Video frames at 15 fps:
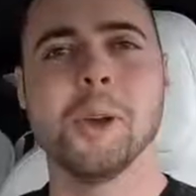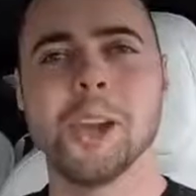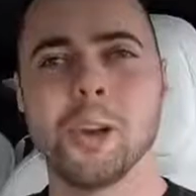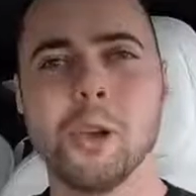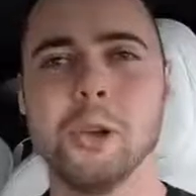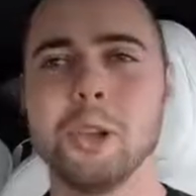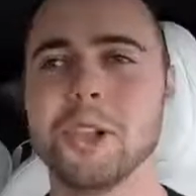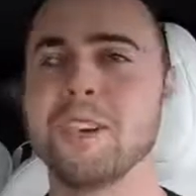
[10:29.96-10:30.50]
bit
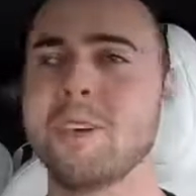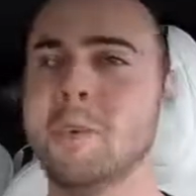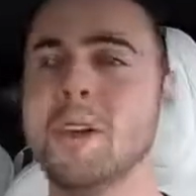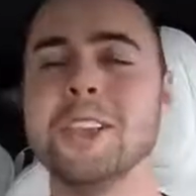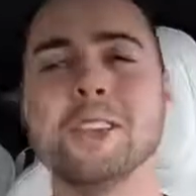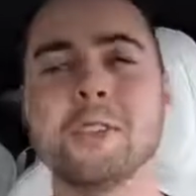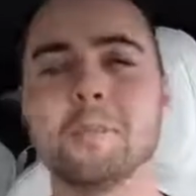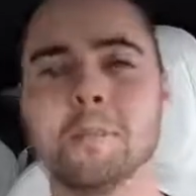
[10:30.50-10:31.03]
cooler
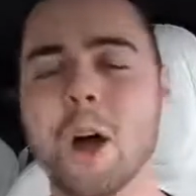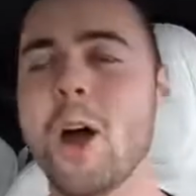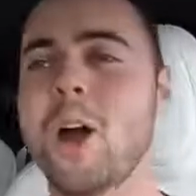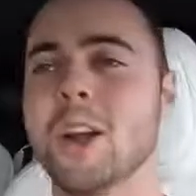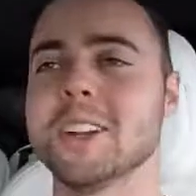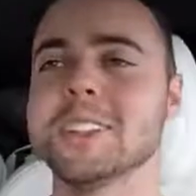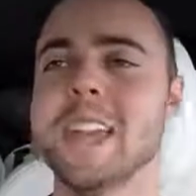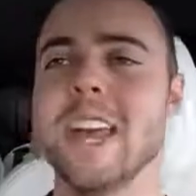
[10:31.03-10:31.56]
when you're
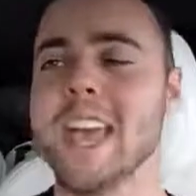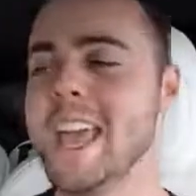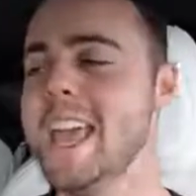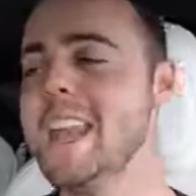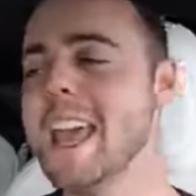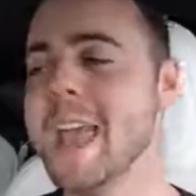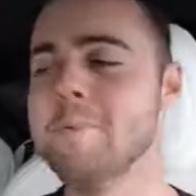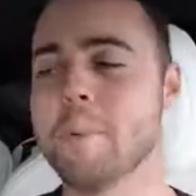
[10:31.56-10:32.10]
parked
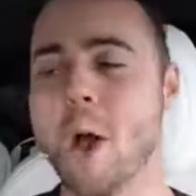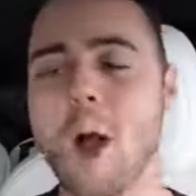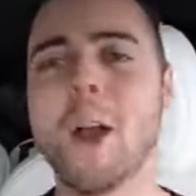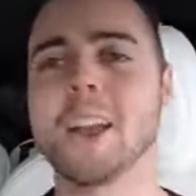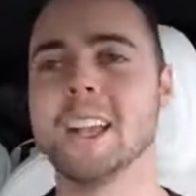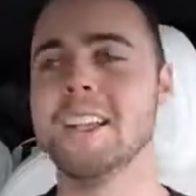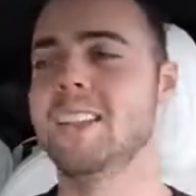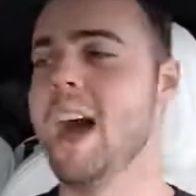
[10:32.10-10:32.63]
in a
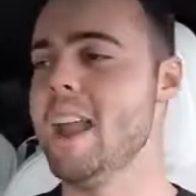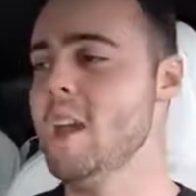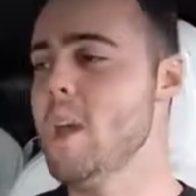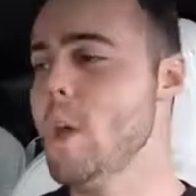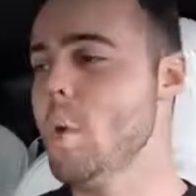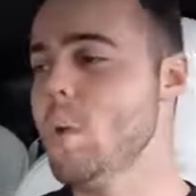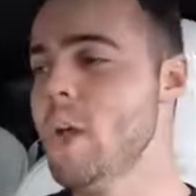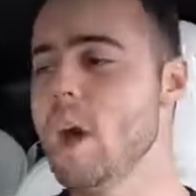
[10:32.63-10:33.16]
parking lot.
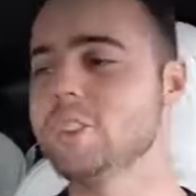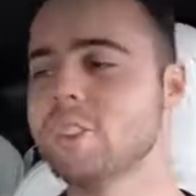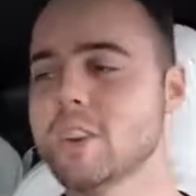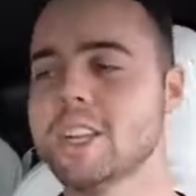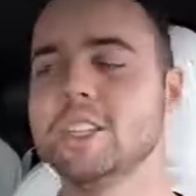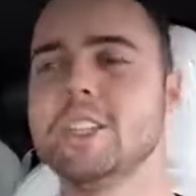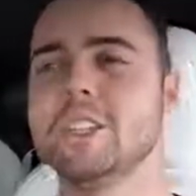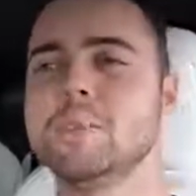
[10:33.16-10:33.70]
We also
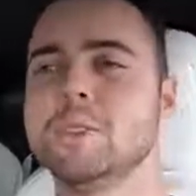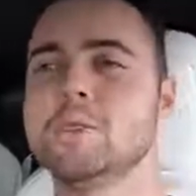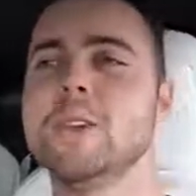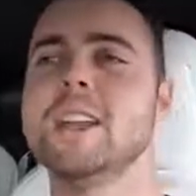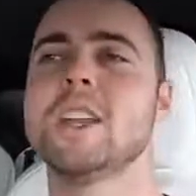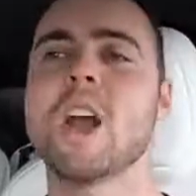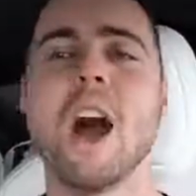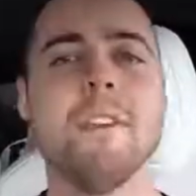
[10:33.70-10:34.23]
can choose
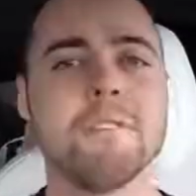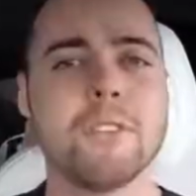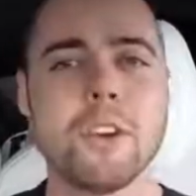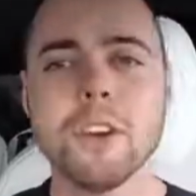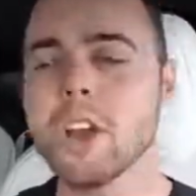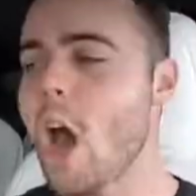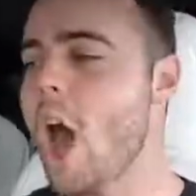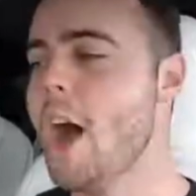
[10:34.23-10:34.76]
between
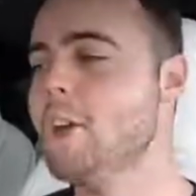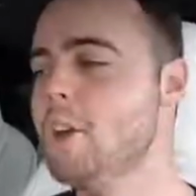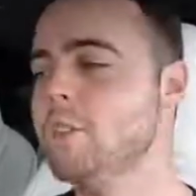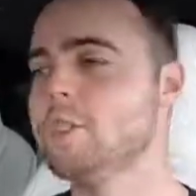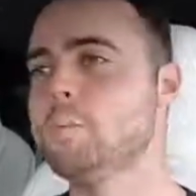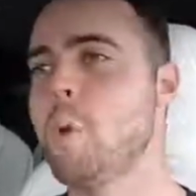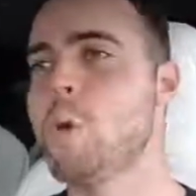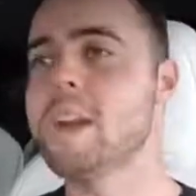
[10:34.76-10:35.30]
comfort, auto,
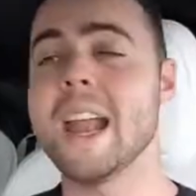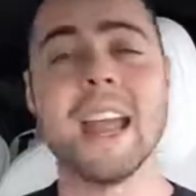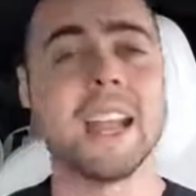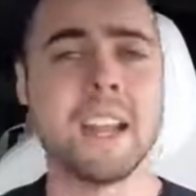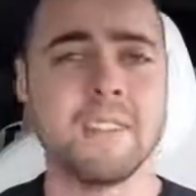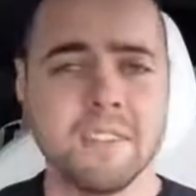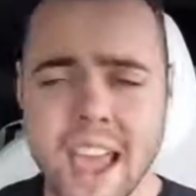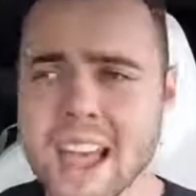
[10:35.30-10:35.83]
sport, and
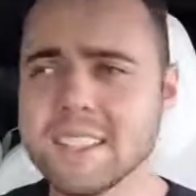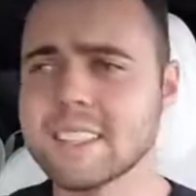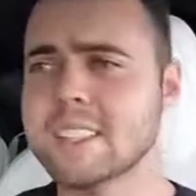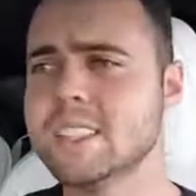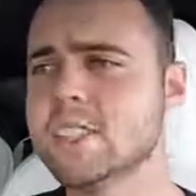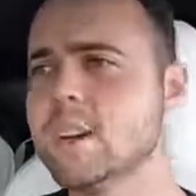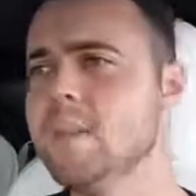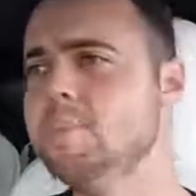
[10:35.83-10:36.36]
advanced
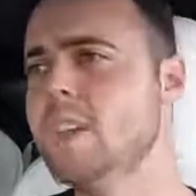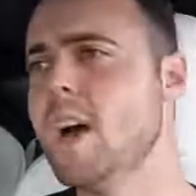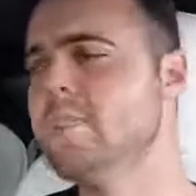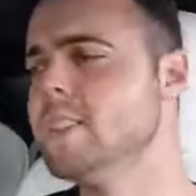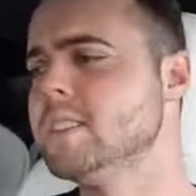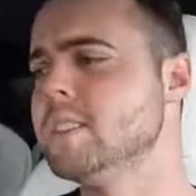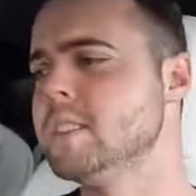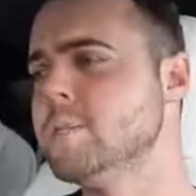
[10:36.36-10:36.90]
in terms
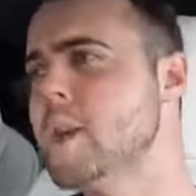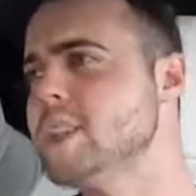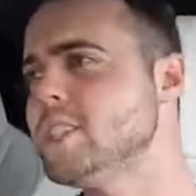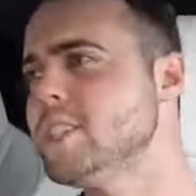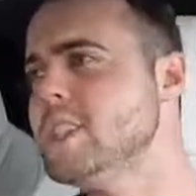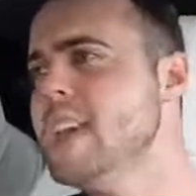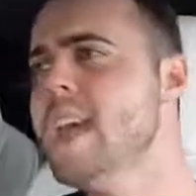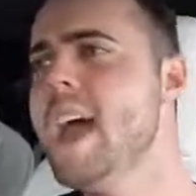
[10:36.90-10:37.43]
of the
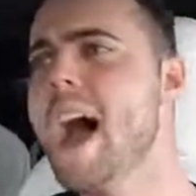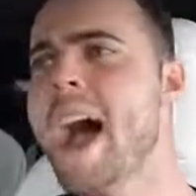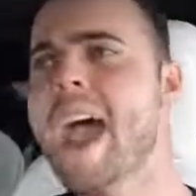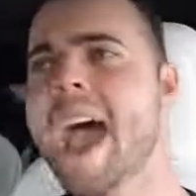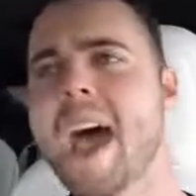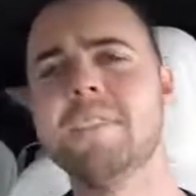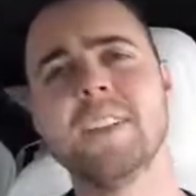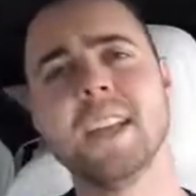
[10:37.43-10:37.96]
suspension. I
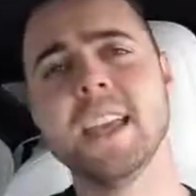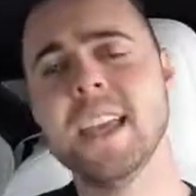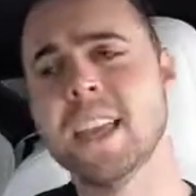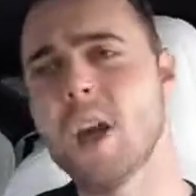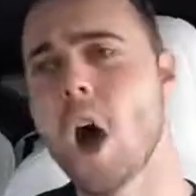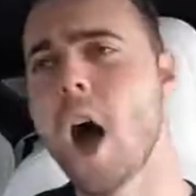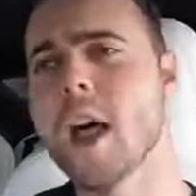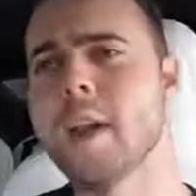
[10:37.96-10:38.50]
have it
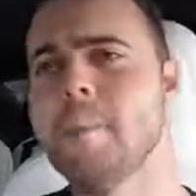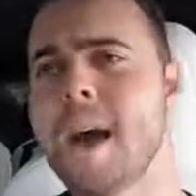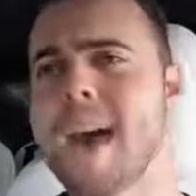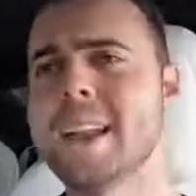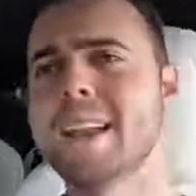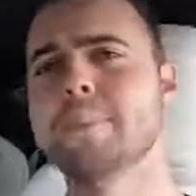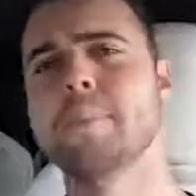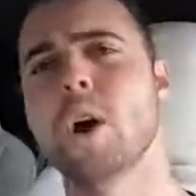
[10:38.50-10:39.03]
in
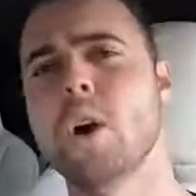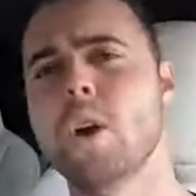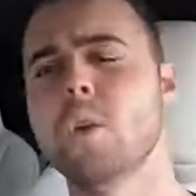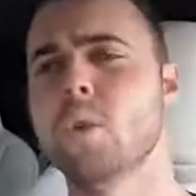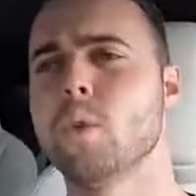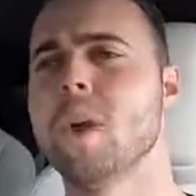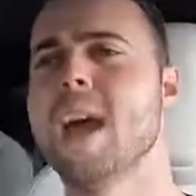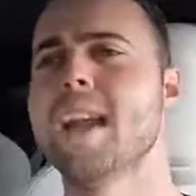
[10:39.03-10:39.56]
automatic
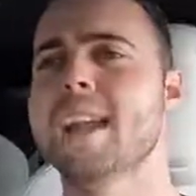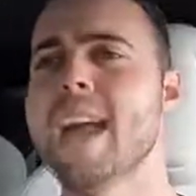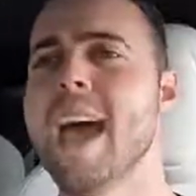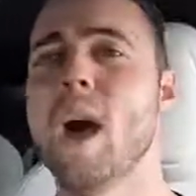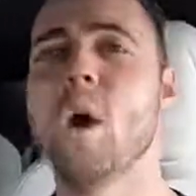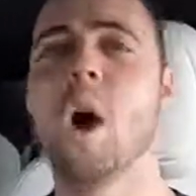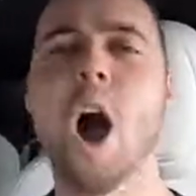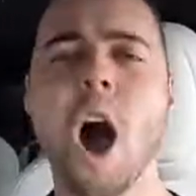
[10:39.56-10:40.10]
mode right now.